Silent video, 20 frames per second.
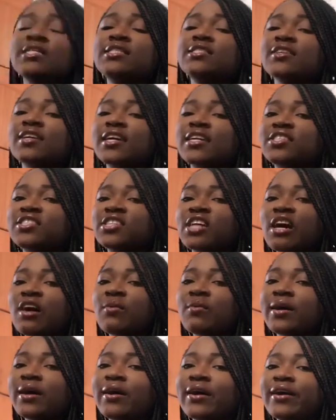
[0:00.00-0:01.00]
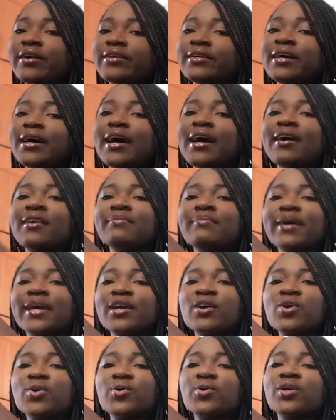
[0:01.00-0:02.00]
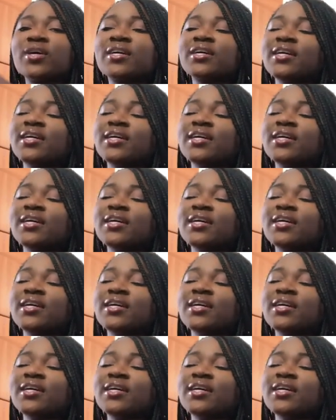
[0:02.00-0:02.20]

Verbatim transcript: Took a shower, had my cook,